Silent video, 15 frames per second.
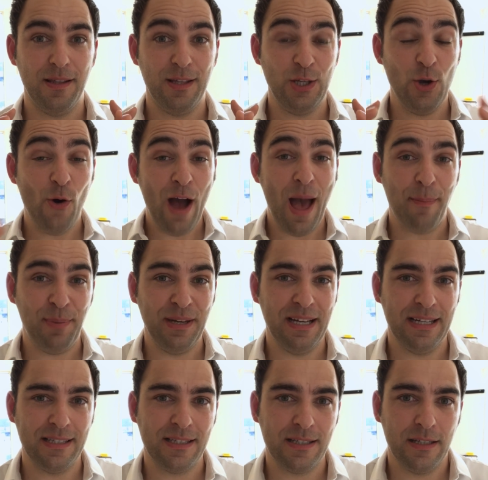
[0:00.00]
your
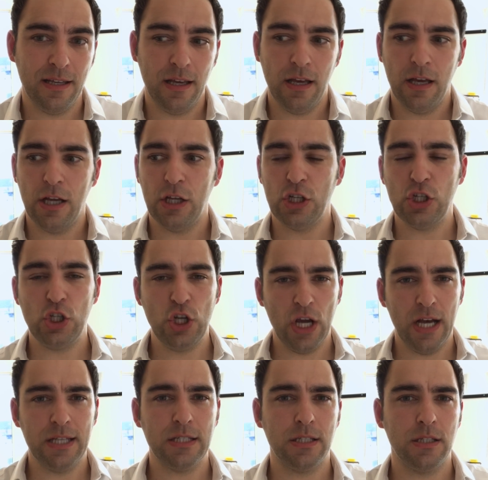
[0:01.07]
happiness
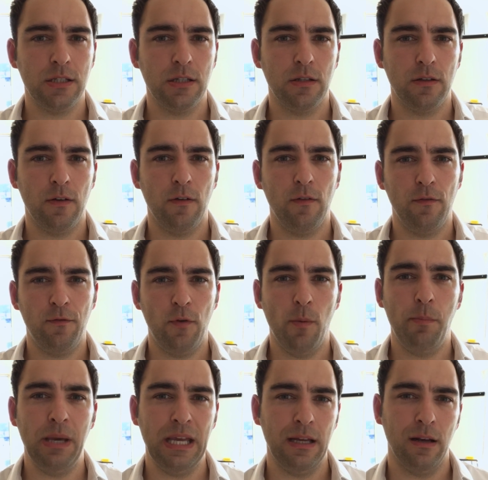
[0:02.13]
just for
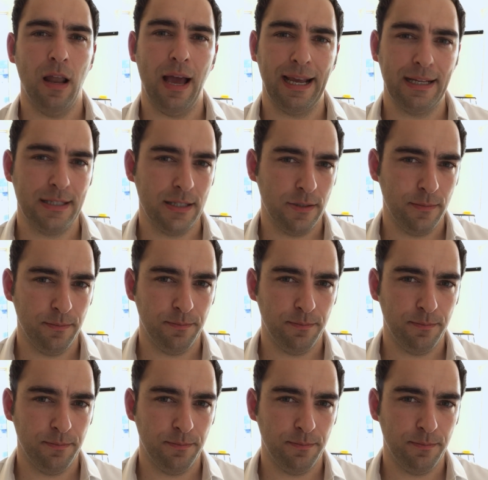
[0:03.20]
being liked.